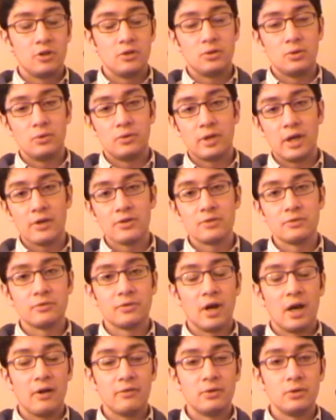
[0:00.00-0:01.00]

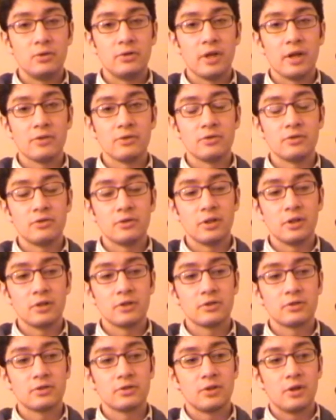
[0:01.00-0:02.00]
2005,
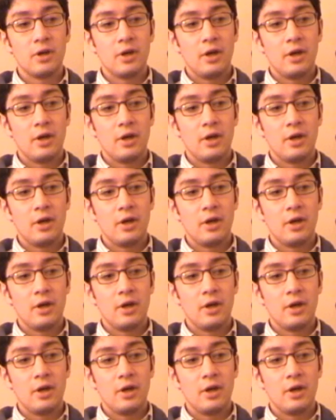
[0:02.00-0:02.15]
2006,